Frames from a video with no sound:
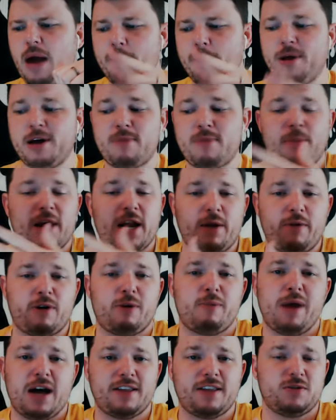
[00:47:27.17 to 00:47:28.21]
I'm putting my money where
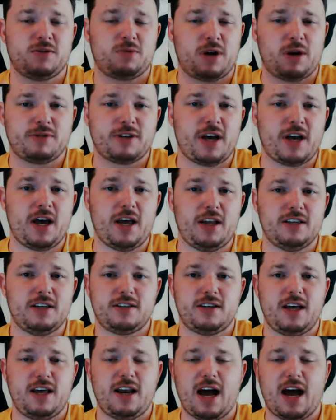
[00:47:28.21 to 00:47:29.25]
my mouth is. What I'm saying
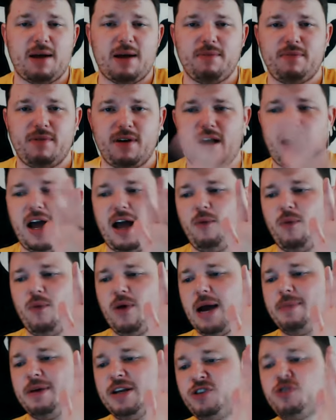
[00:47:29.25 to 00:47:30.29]
is that when
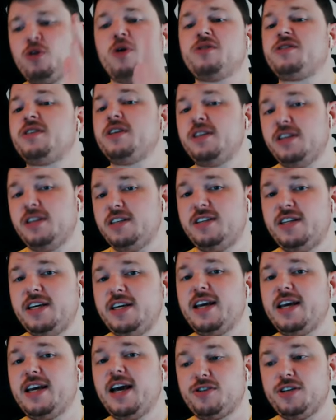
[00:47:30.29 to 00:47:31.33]
I'm endorsing these
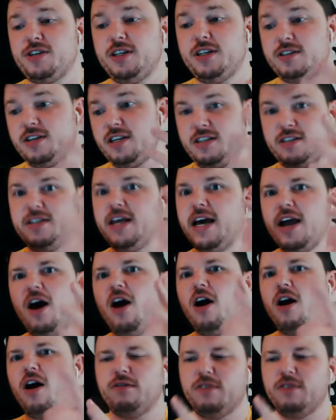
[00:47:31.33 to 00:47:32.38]
decal sheets, they
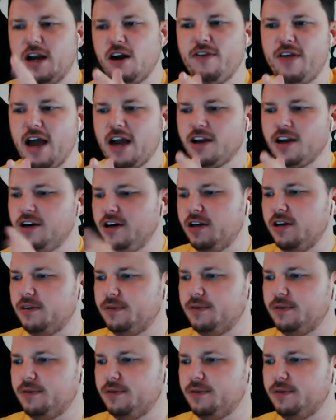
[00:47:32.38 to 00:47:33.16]
are that good.